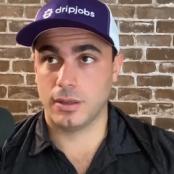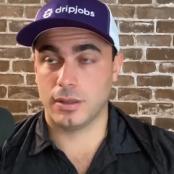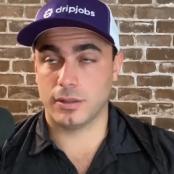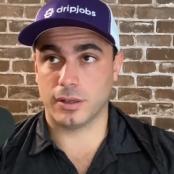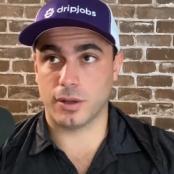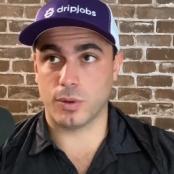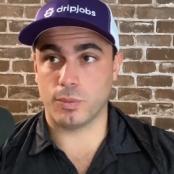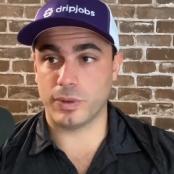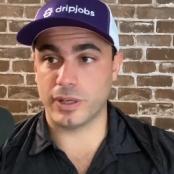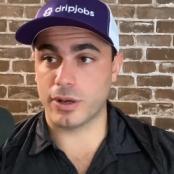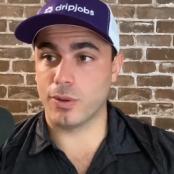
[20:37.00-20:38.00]
you know,
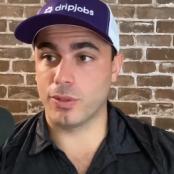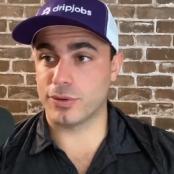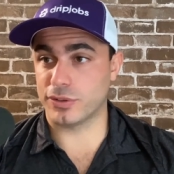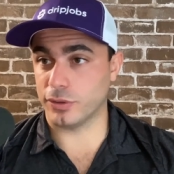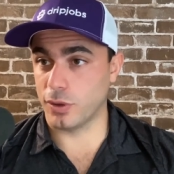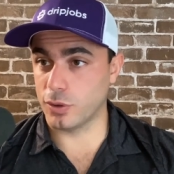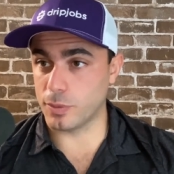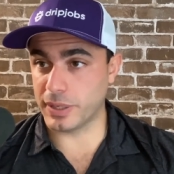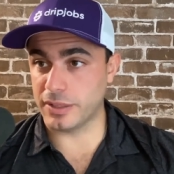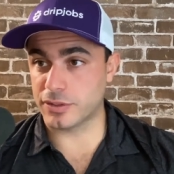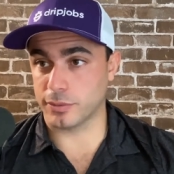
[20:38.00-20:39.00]
we know there's a local
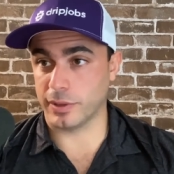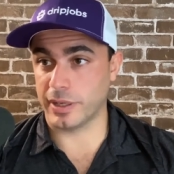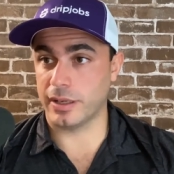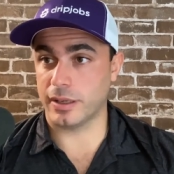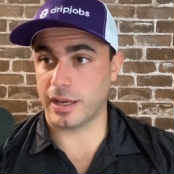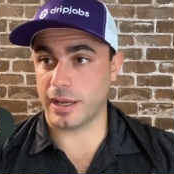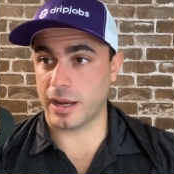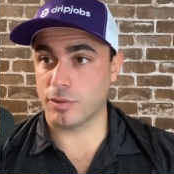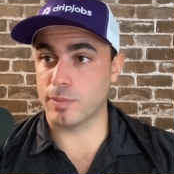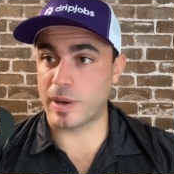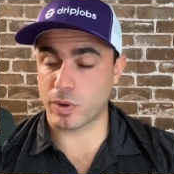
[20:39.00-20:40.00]
pizzeria." And I
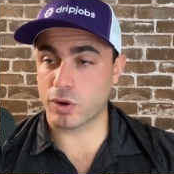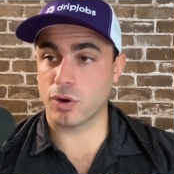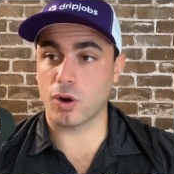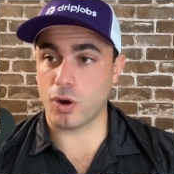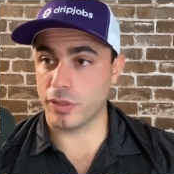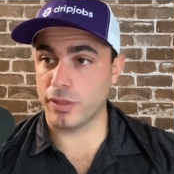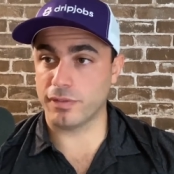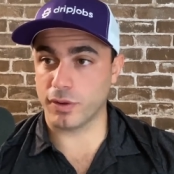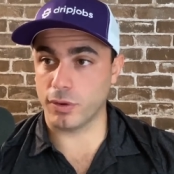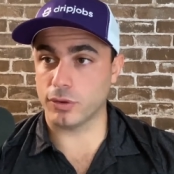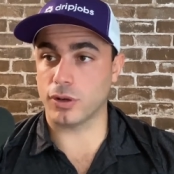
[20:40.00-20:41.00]
remember her on the
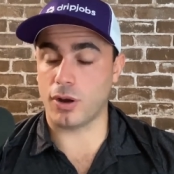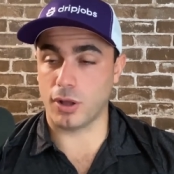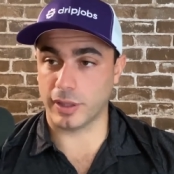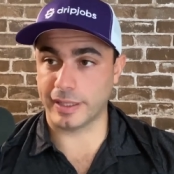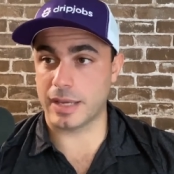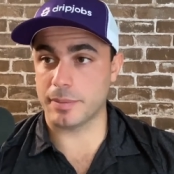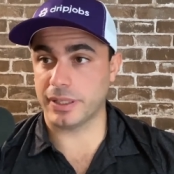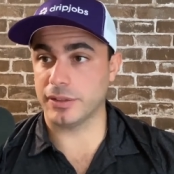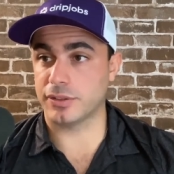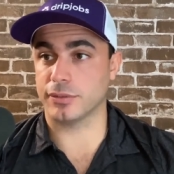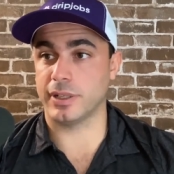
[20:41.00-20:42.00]
phone calling that
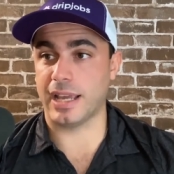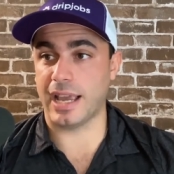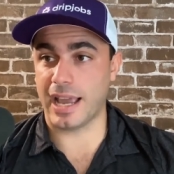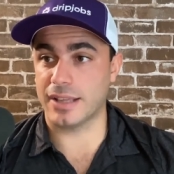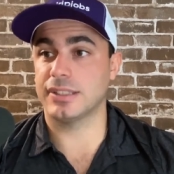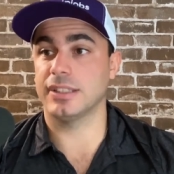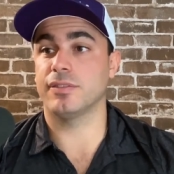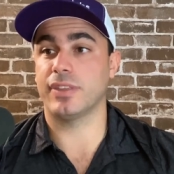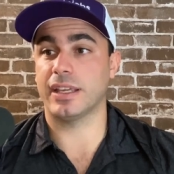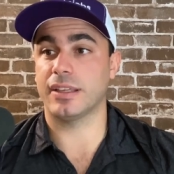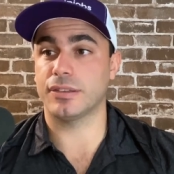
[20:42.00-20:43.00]
pizzeria, asking
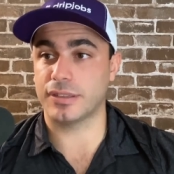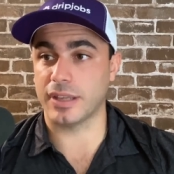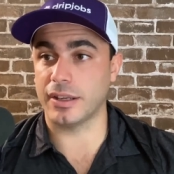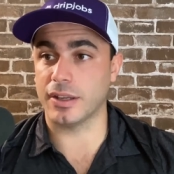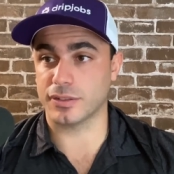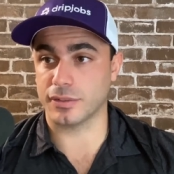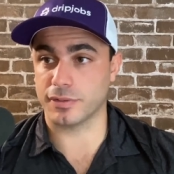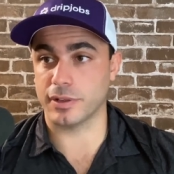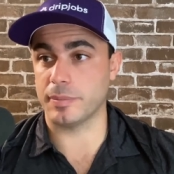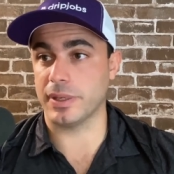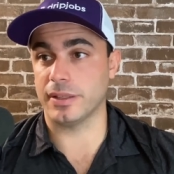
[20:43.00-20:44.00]
if they can send us a
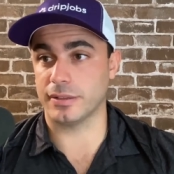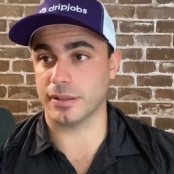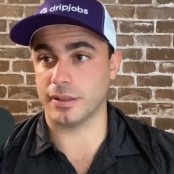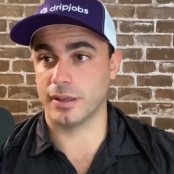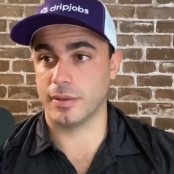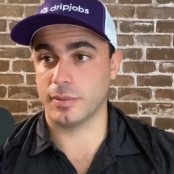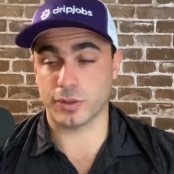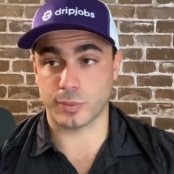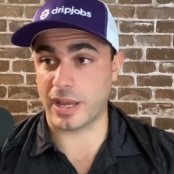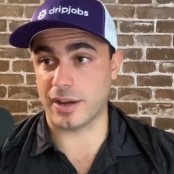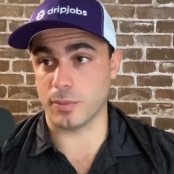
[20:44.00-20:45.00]
free pizza
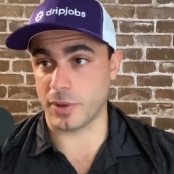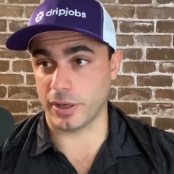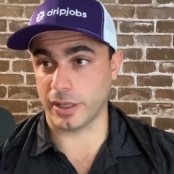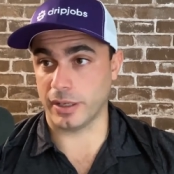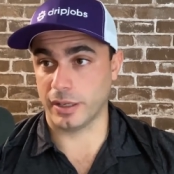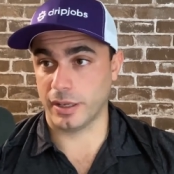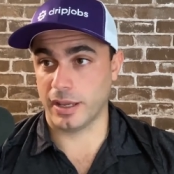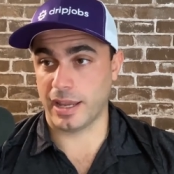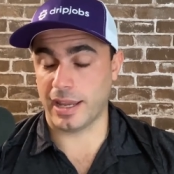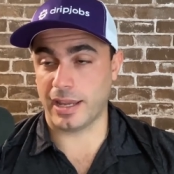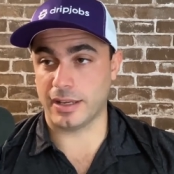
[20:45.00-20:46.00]
because we had no money.
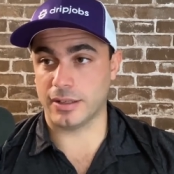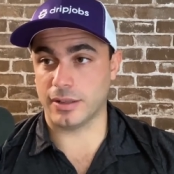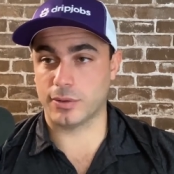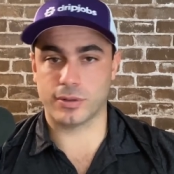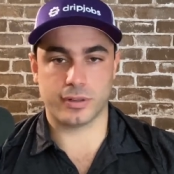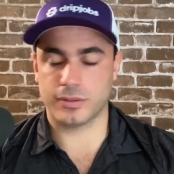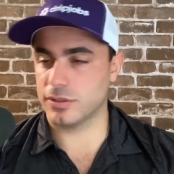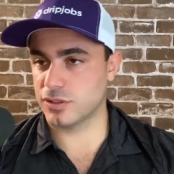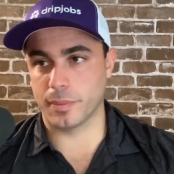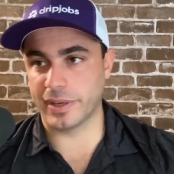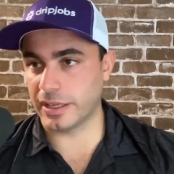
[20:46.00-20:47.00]
And there were
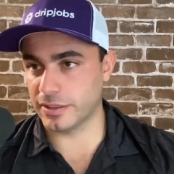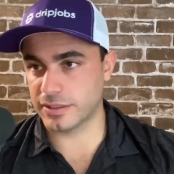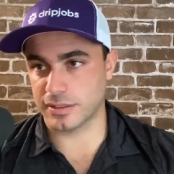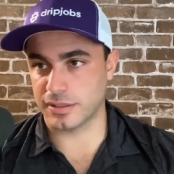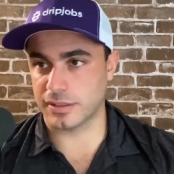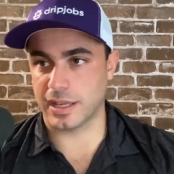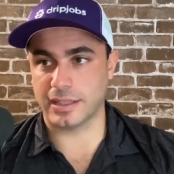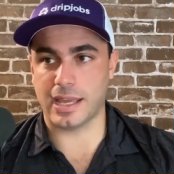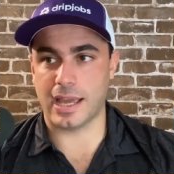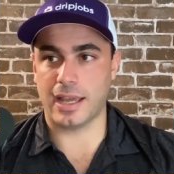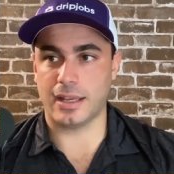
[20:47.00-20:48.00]
so many instances like
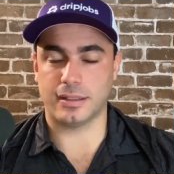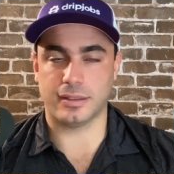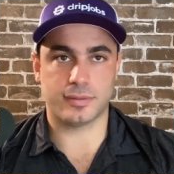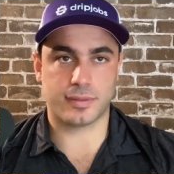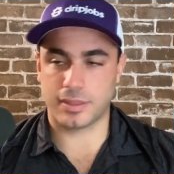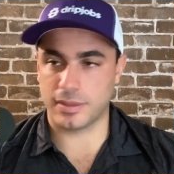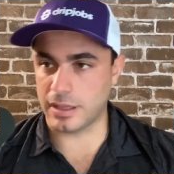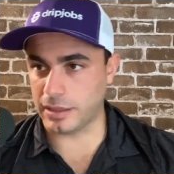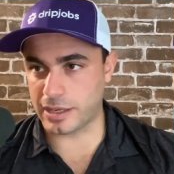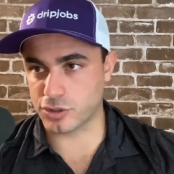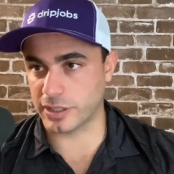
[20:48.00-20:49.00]
that. Mm-hmm.
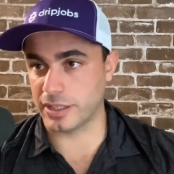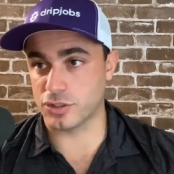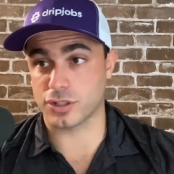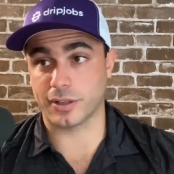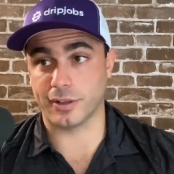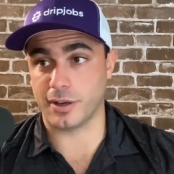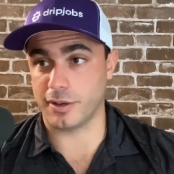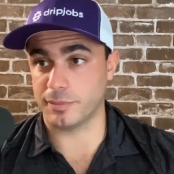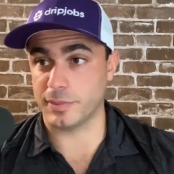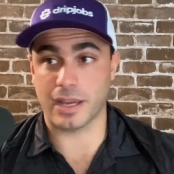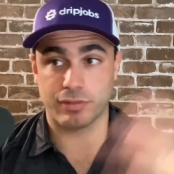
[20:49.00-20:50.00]
Electric getting shut
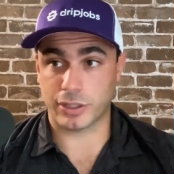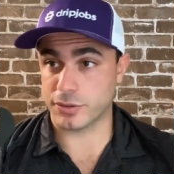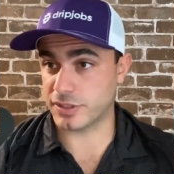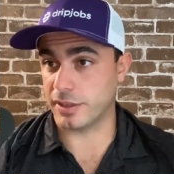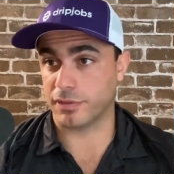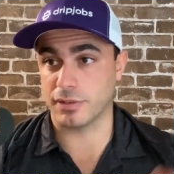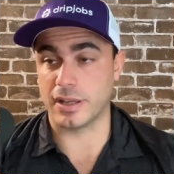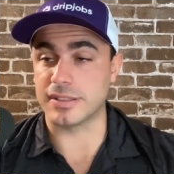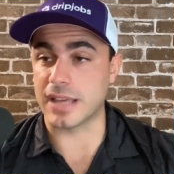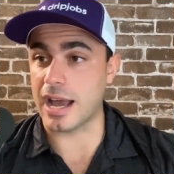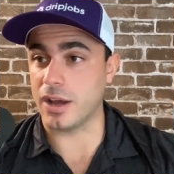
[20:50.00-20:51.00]
off, me having to go stay at a
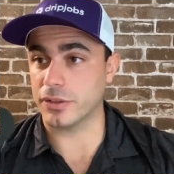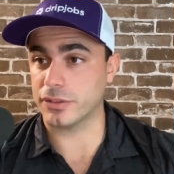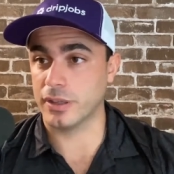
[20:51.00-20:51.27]
friend's house,